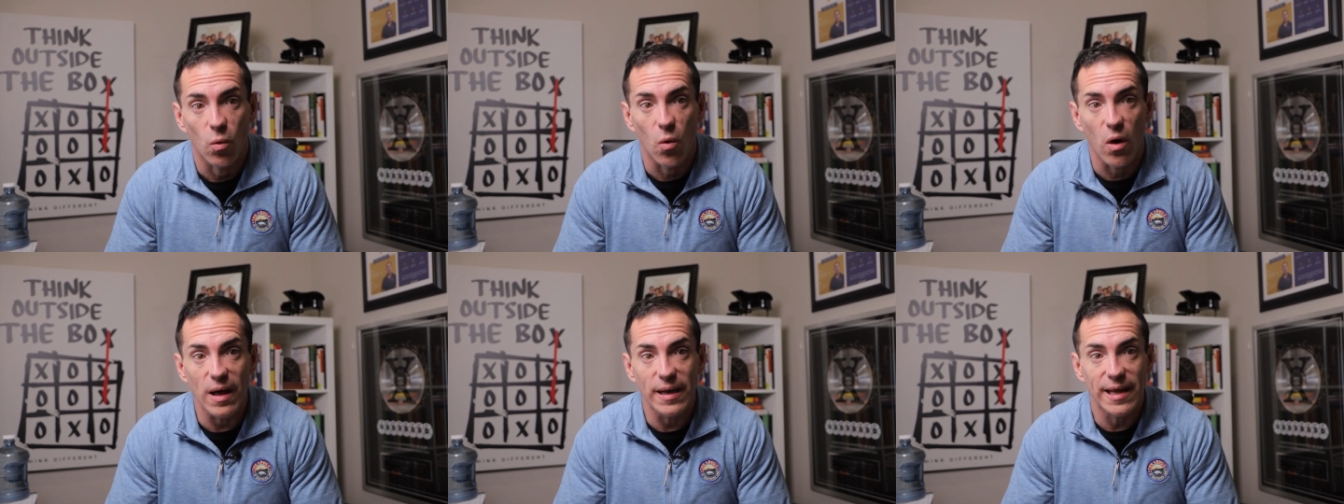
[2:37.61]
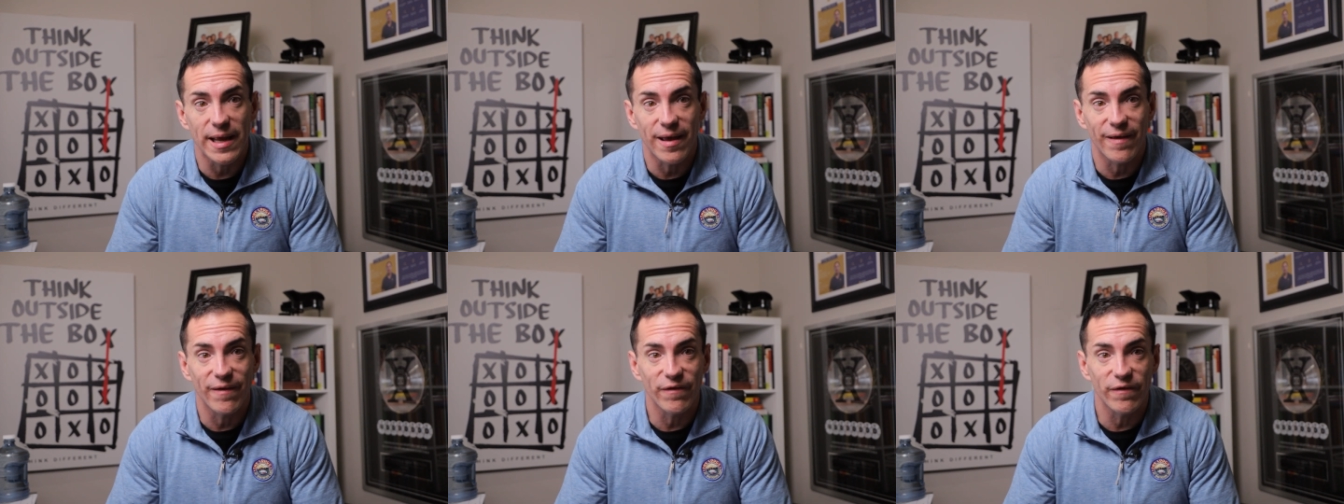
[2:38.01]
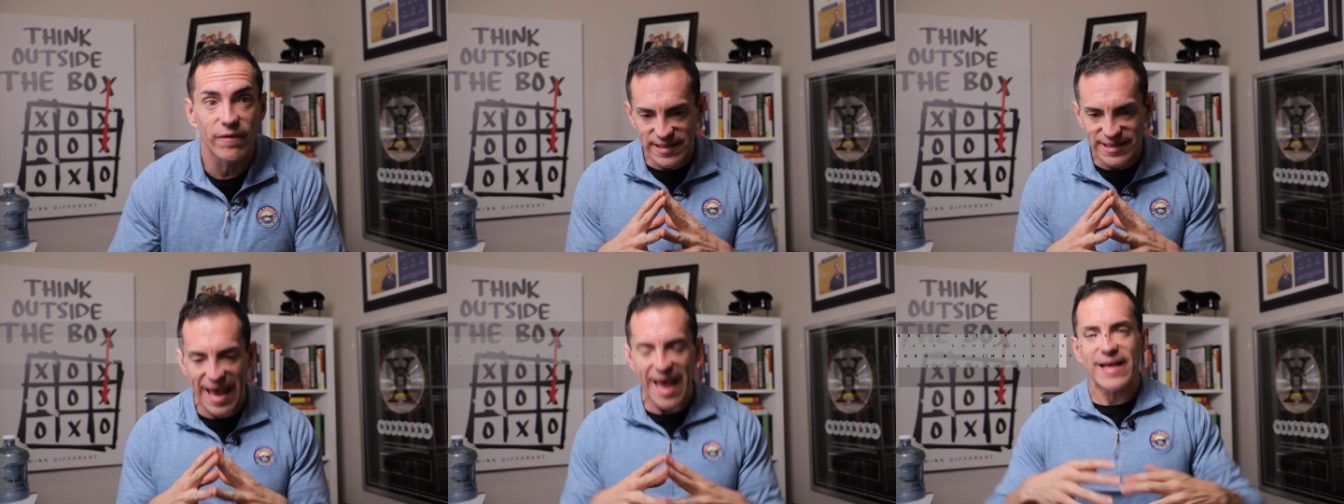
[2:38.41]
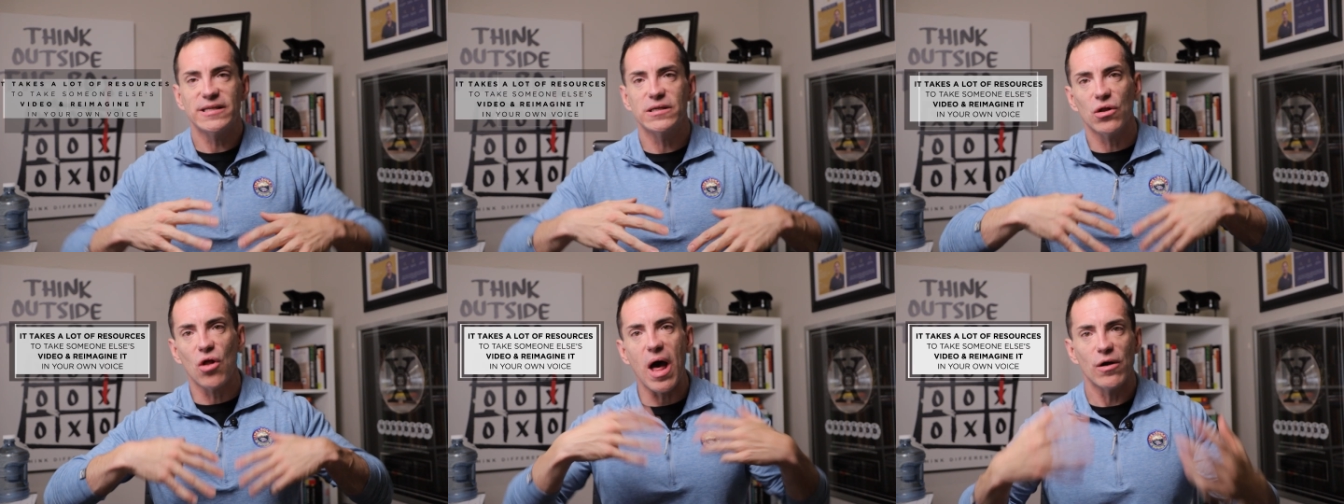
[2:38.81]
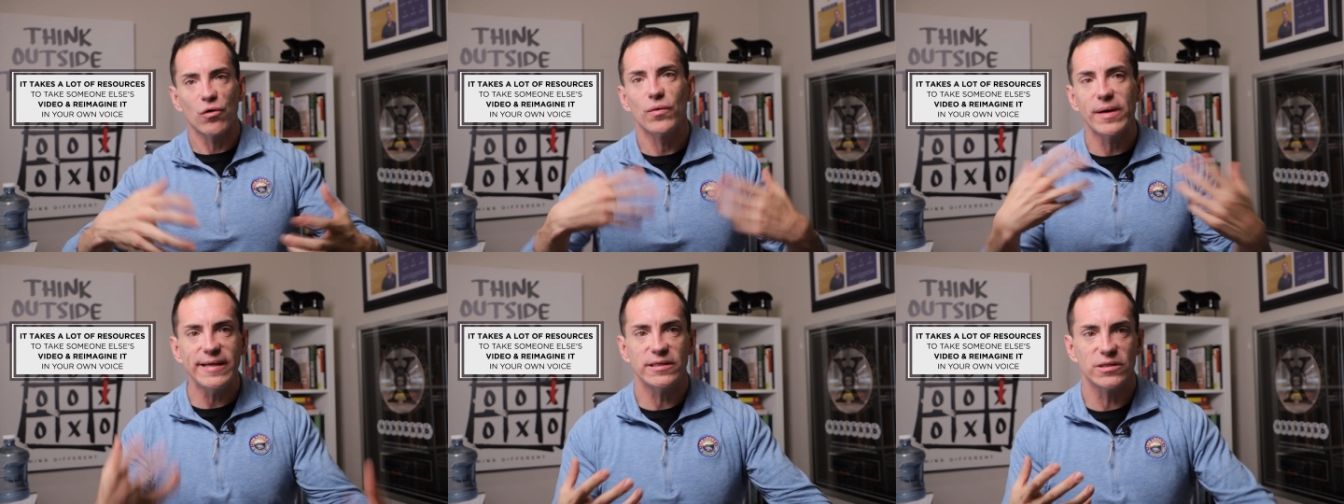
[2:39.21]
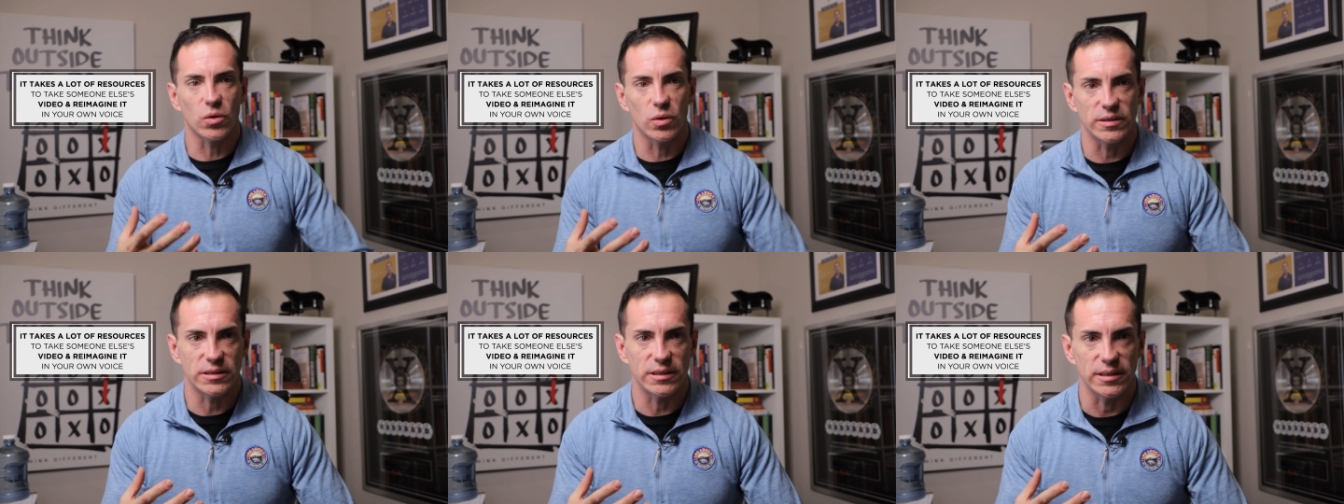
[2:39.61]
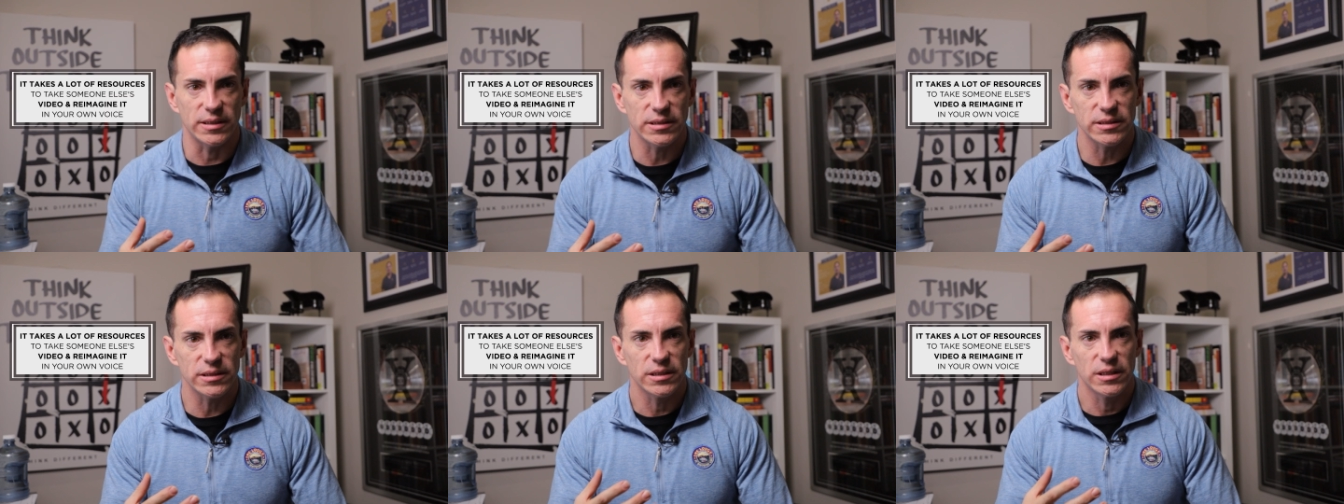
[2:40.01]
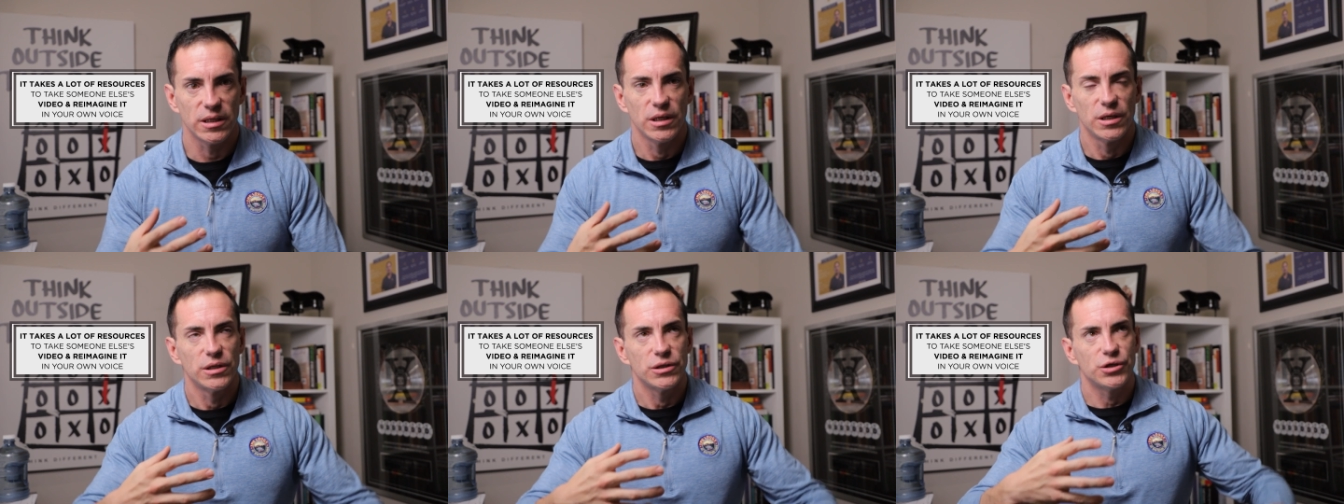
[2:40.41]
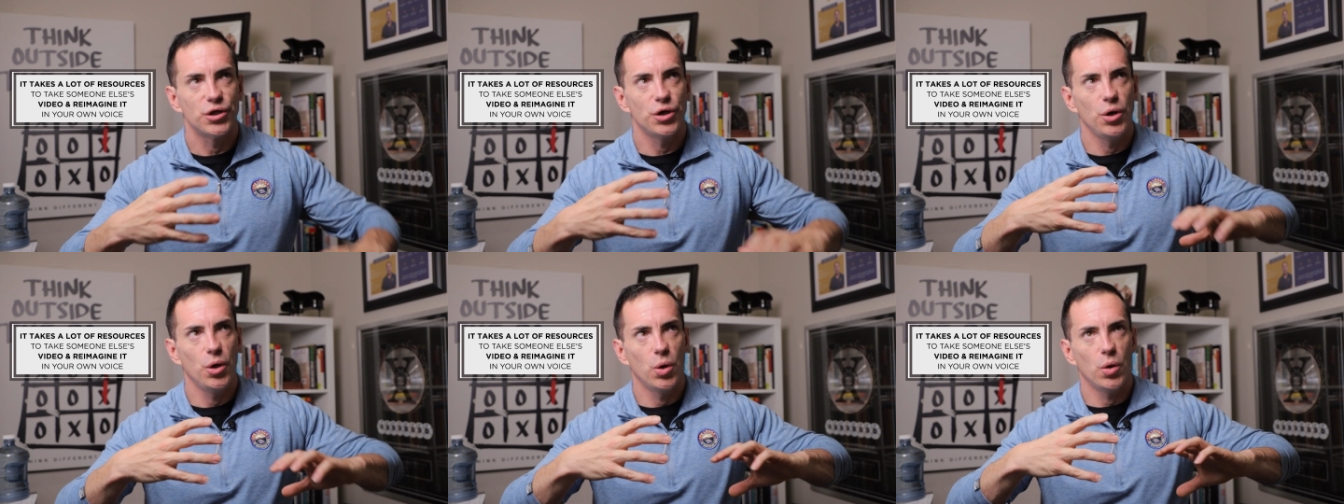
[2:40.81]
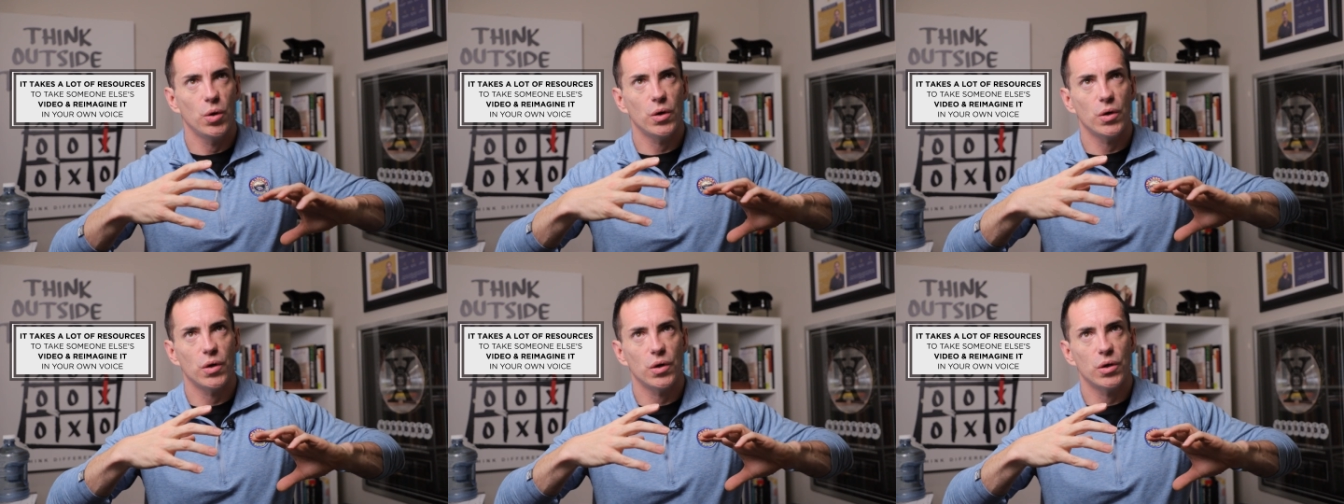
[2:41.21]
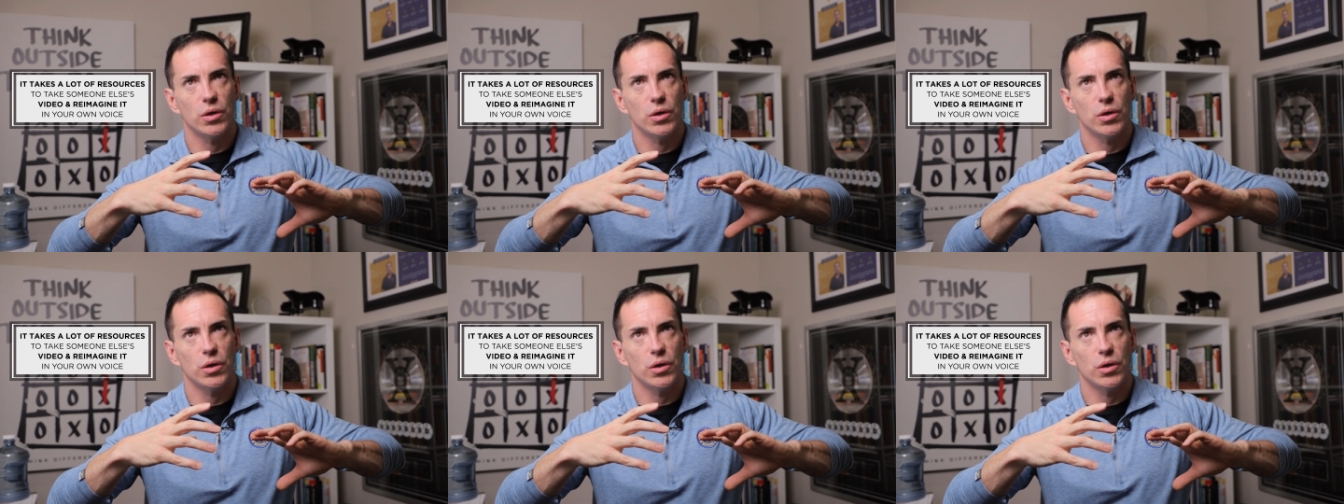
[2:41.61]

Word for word: One is it takes a lot of resources to